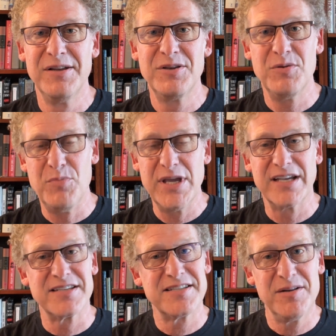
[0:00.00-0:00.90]
to being
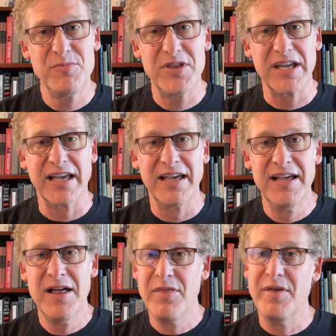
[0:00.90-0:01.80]
something
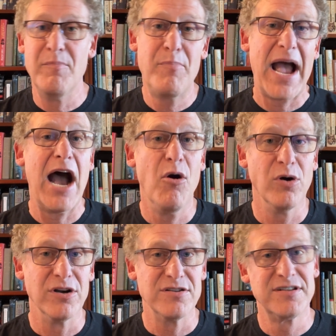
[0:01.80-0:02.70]
that
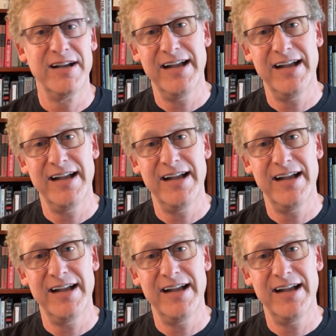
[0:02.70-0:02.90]
powers